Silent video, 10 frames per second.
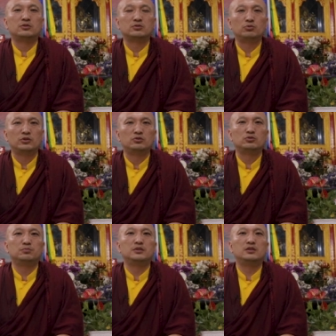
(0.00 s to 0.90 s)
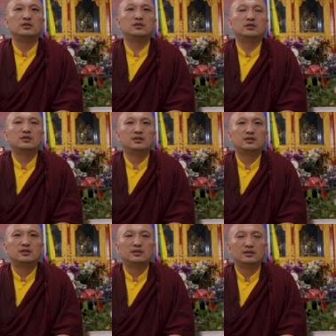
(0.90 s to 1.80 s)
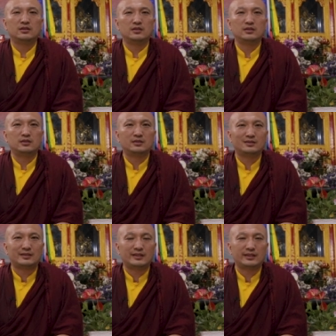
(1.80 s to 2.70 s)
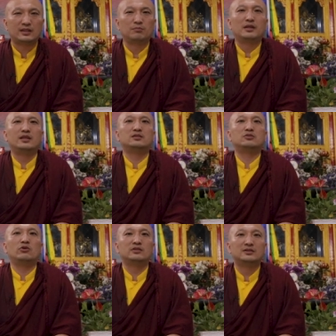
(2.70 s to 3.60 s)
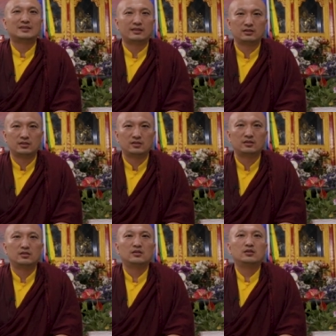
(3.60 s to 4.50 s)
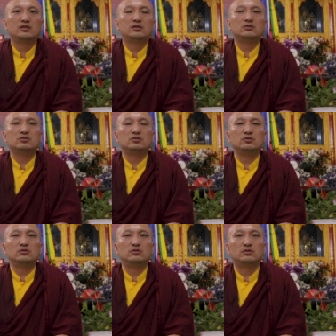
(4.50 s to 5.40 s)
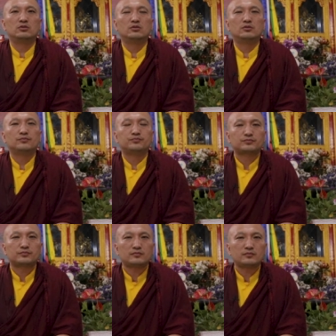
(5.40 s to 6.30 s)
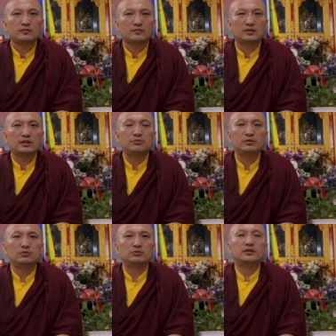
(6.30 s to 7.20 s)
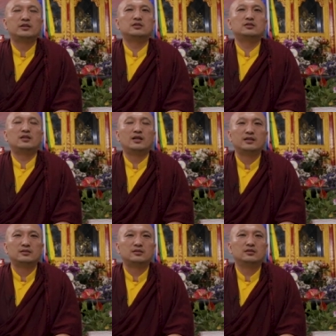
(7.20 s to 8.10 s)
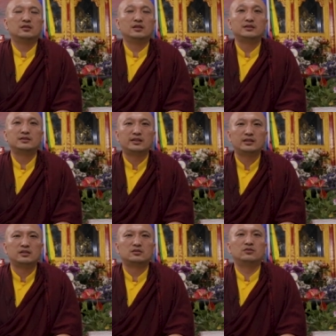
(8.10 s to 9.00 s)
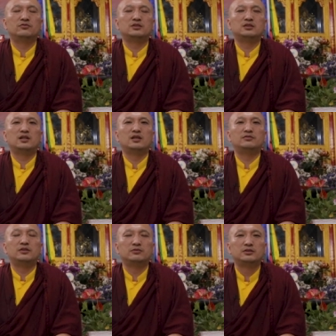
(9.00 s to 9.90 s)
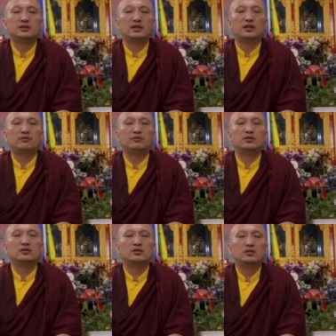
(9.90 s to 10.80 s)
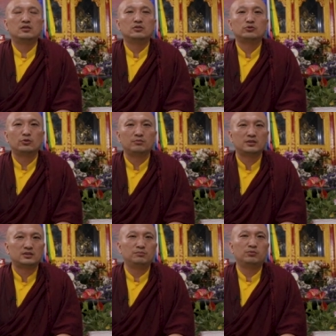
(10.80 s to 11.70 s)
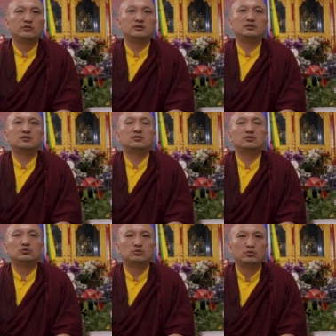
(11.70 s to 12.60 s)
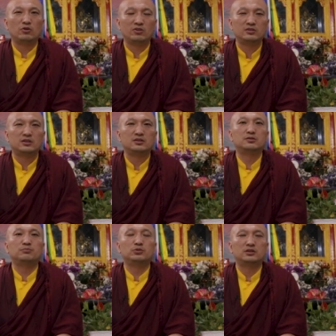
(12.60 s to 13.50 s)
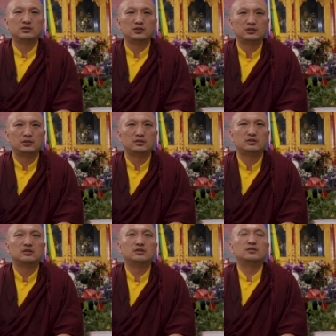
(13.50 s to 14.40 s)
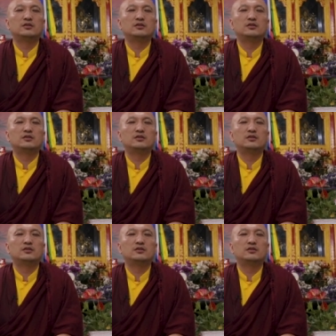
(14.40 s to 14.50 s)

was going to be taking place on Saturday. So even during his last stages of his life, he was still giving so much importance to all these Buddhist teachings.